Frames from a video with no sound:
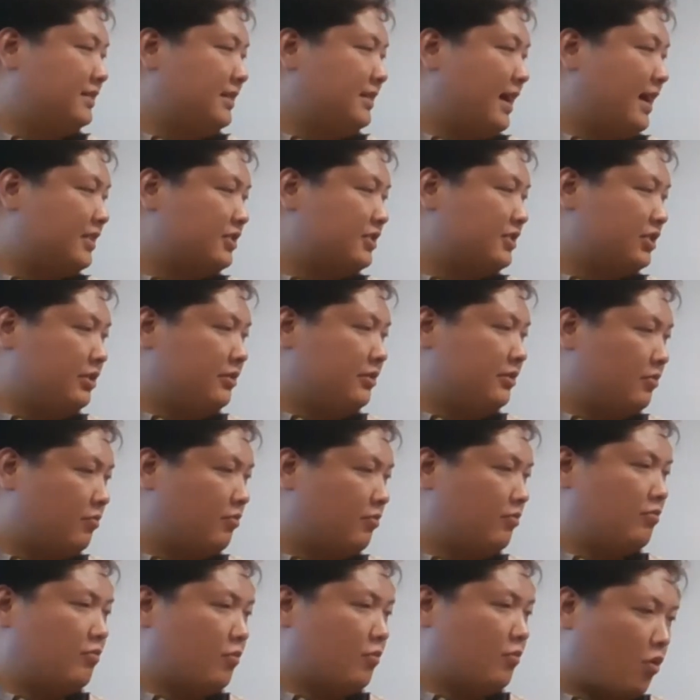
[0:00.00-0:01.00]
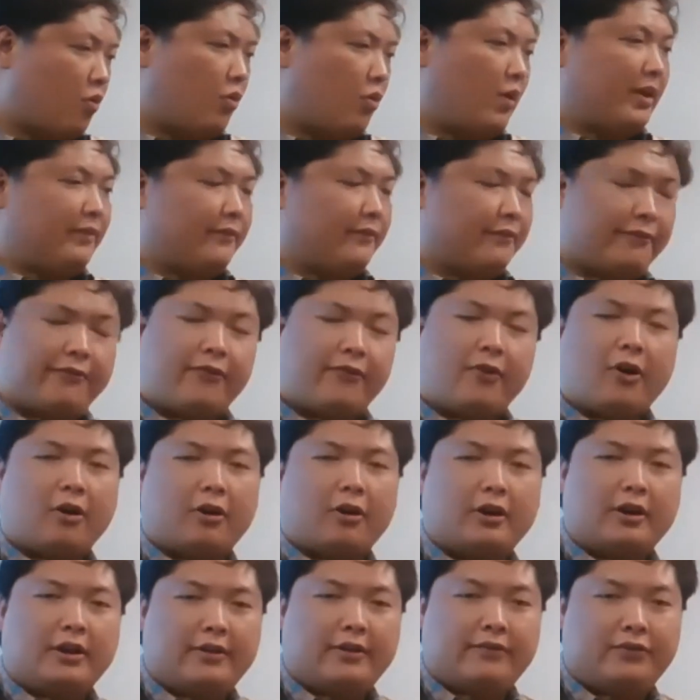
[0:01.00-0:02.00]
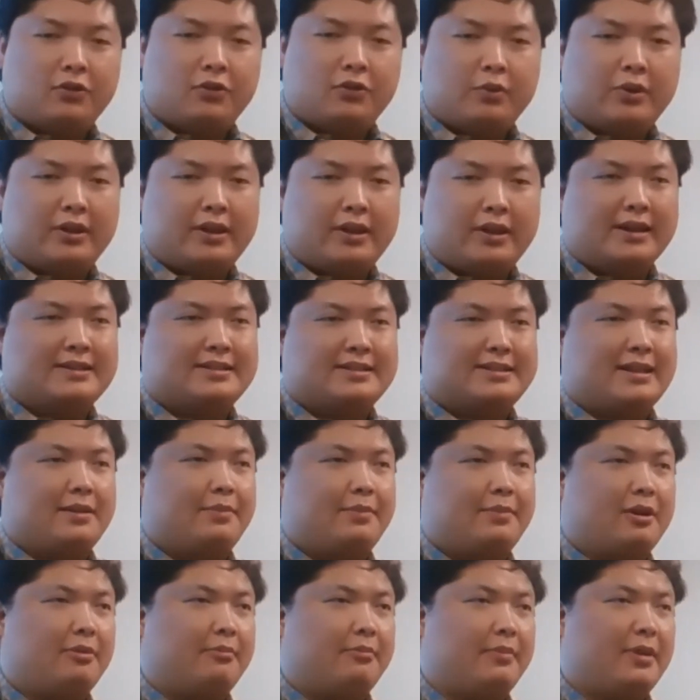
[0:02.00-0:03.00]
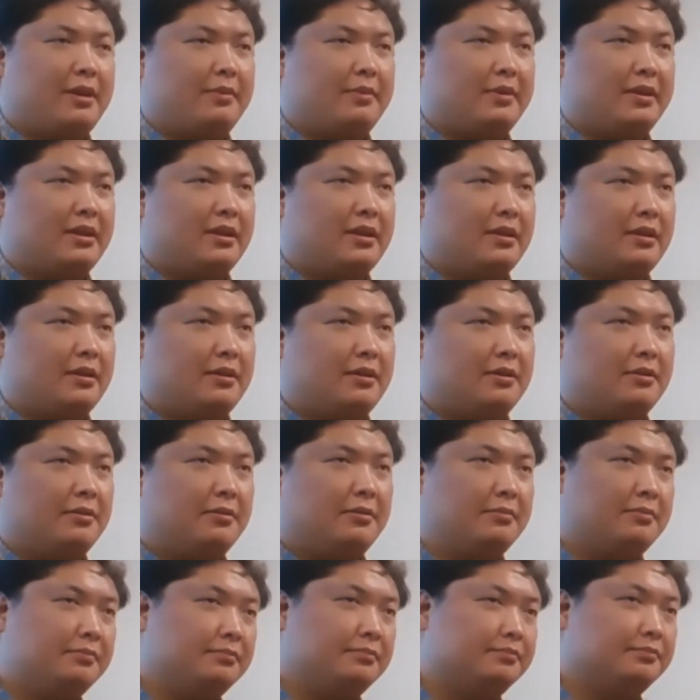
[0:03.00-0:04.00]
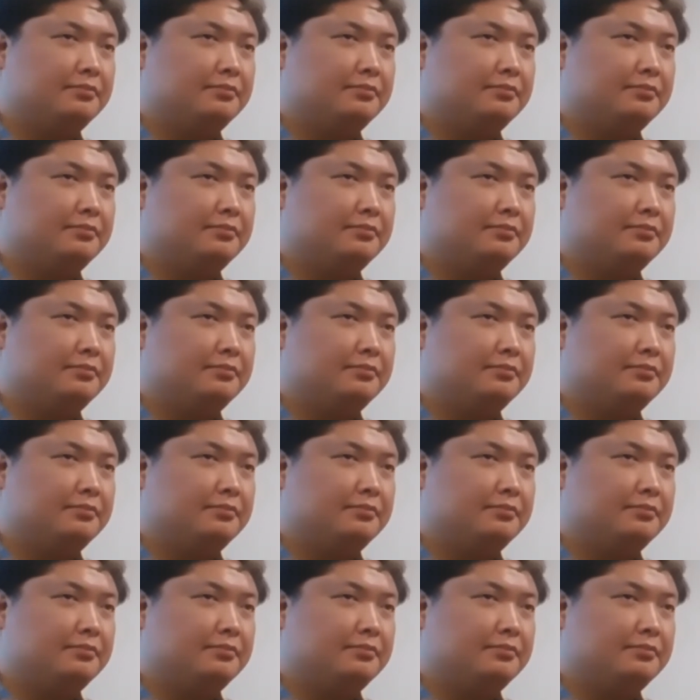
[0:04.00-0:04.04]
It's actually quite far, if you will. I'd say about maybe